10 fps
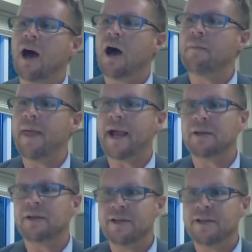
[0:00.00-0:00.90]
Um, that
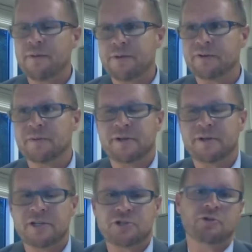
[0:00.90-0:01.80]
can be done through some
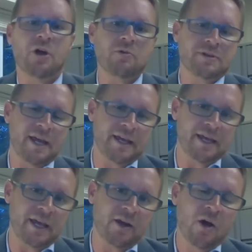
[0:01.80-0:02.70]
additional note
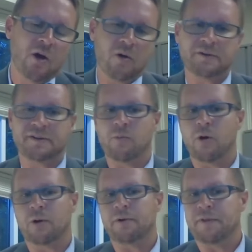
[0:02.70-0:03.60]
taking or some
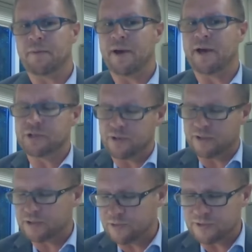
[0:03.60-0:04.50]
work with the mentor
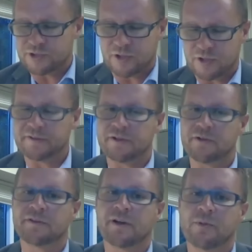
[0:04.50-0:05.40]
to ensure the
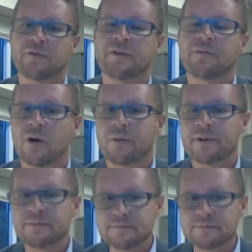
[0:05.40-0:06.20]
students are moving forward.